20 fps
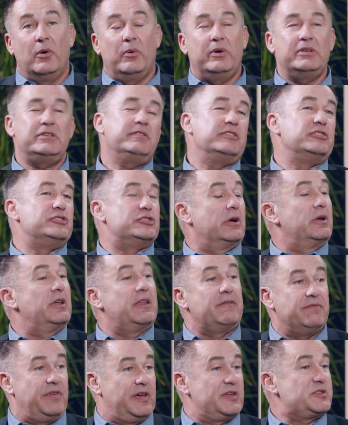We're doing
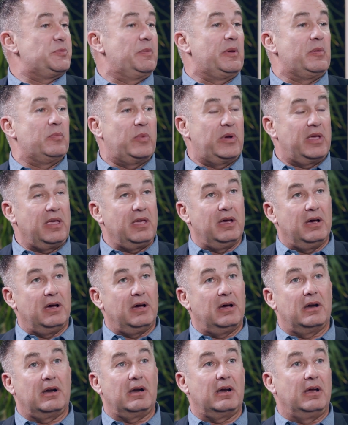joint investment. We
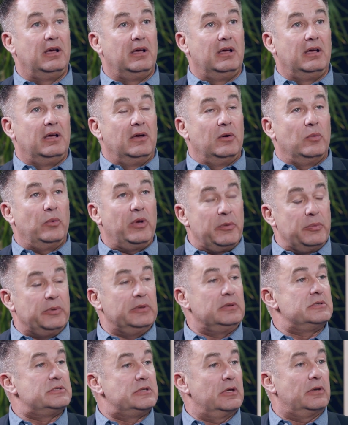are, we
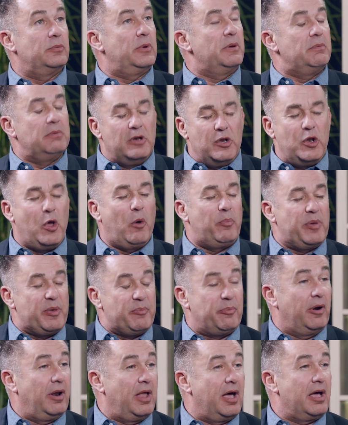will do, we will not be
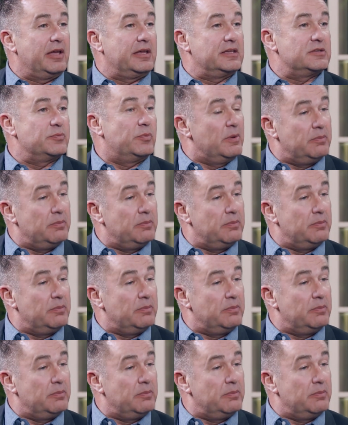polite.